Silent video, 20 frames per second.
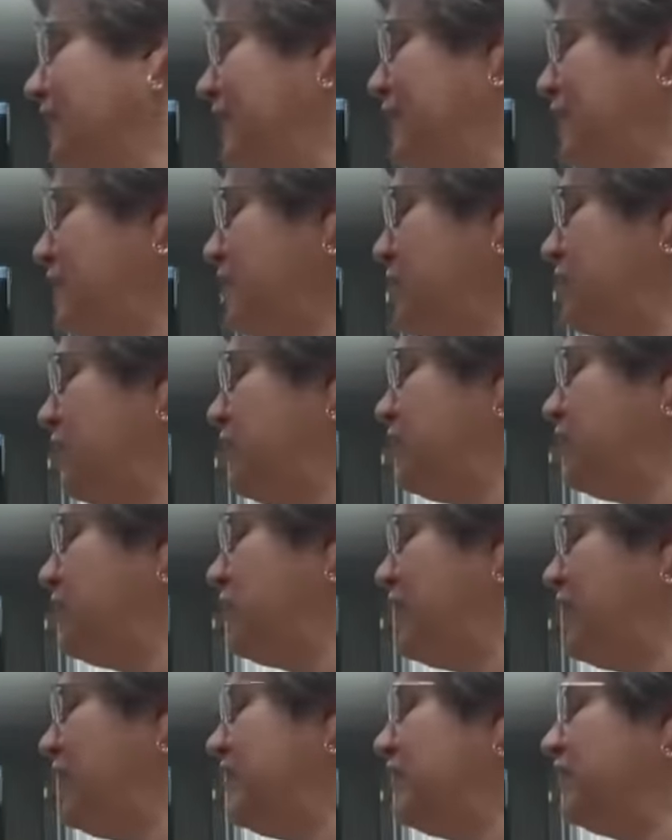You know, when you're
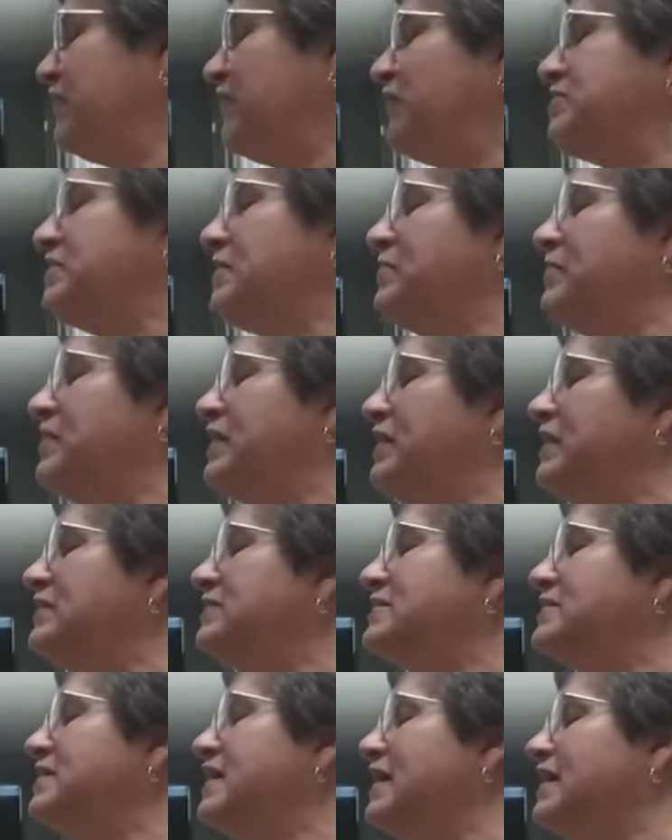waiting for something
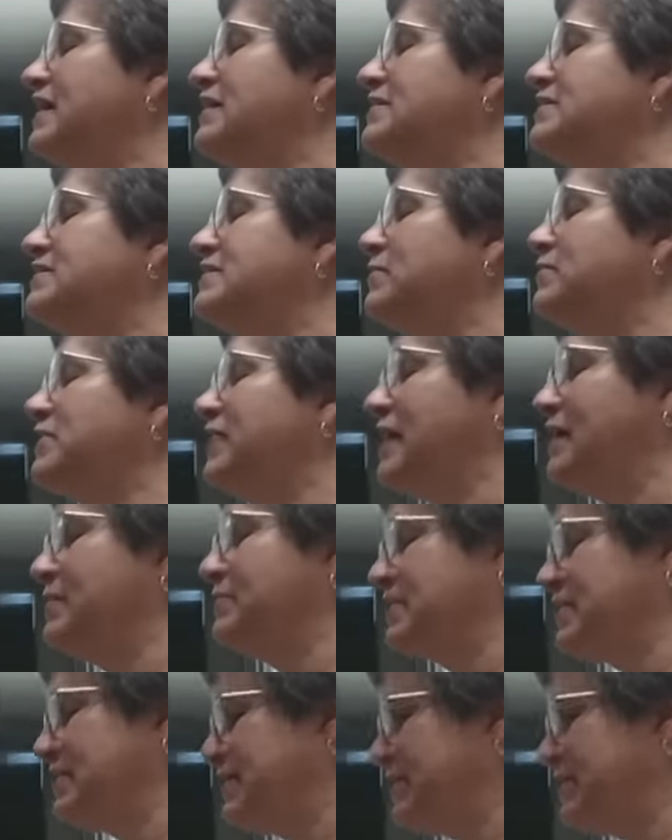exciting, sometimes it